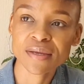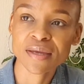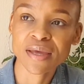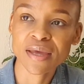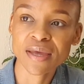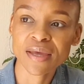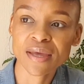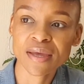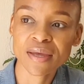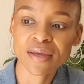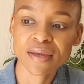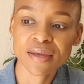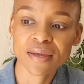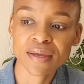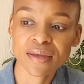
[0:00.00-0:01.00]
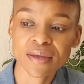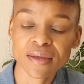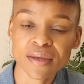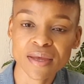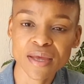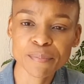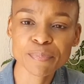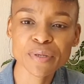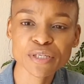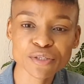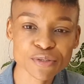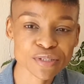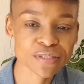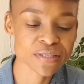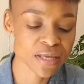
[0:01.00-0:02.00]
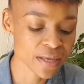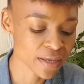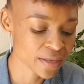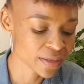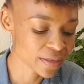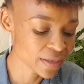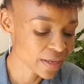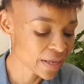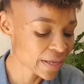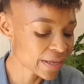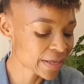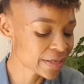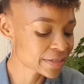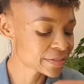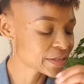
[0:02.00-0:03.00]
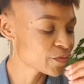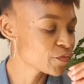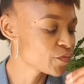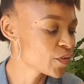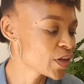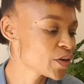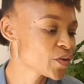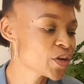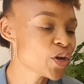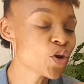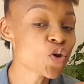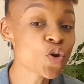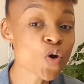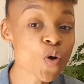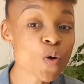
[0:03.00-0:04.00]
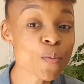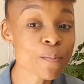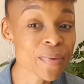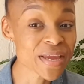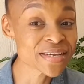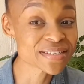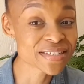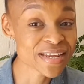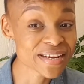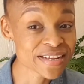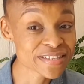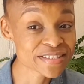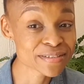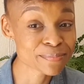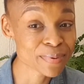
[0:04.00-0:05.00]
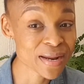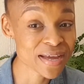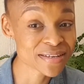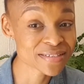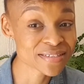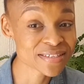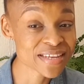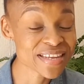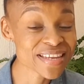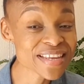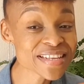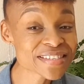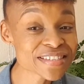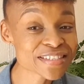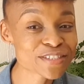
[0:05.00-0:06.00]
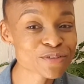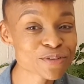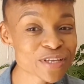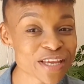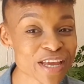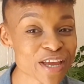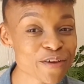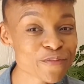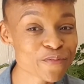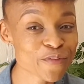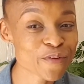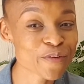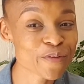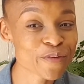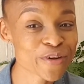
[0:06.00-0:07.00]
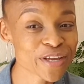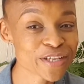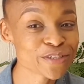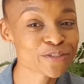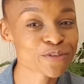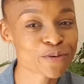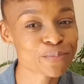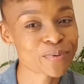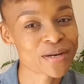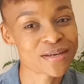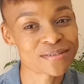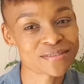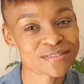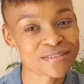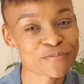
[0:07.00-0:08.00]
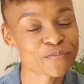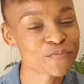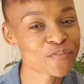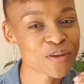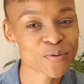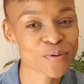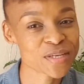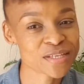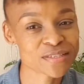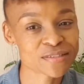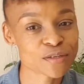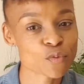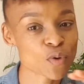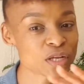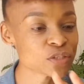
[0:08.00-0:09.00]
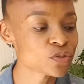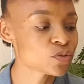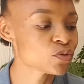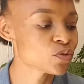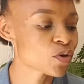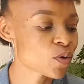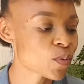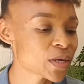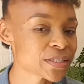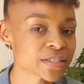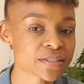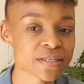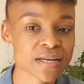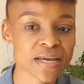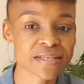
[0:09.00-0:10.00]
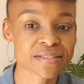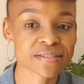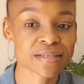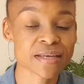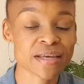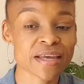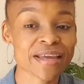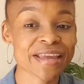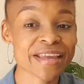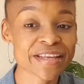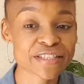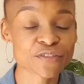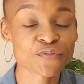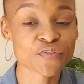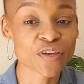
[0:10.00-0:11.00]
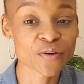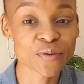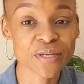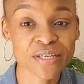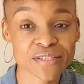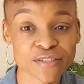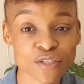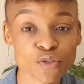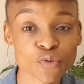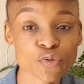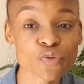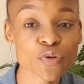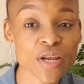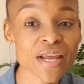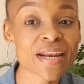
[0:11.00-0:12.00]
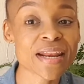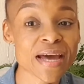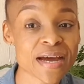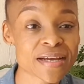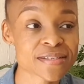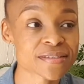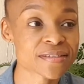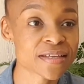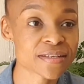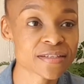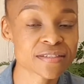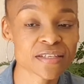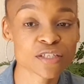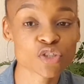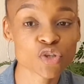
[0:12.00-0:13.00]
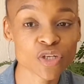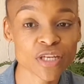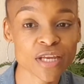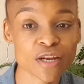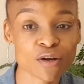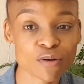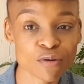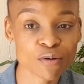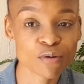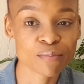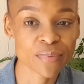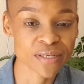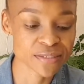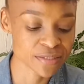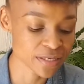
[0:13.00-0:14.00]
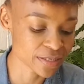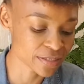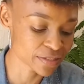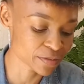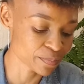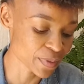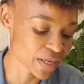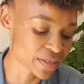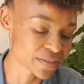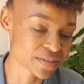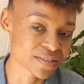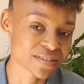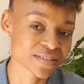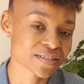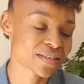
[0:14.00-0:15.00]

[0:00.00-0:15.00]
happy to say it's a very low maintenance plant, easy to care for indoor plant, very easy. Once you know what it likes, it's very easy. You realize that it's actually a low maintenance plant.